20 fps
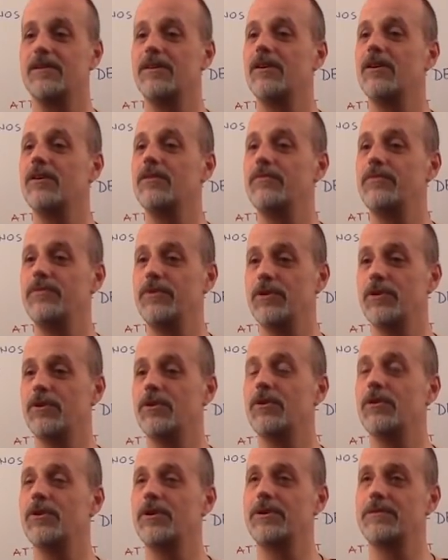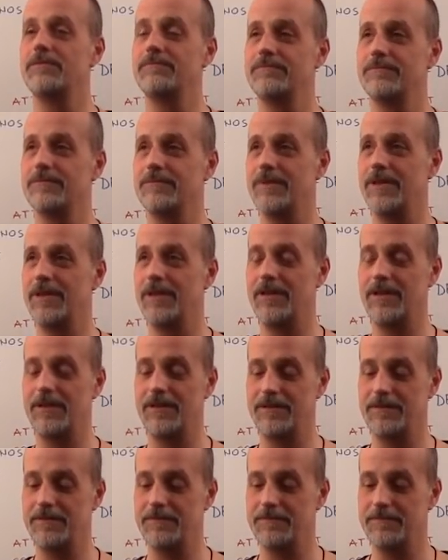of your
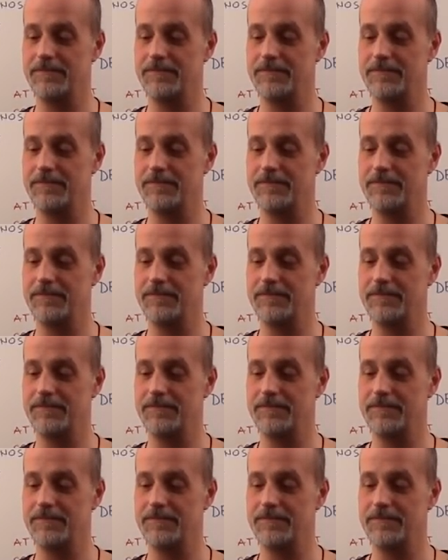uh,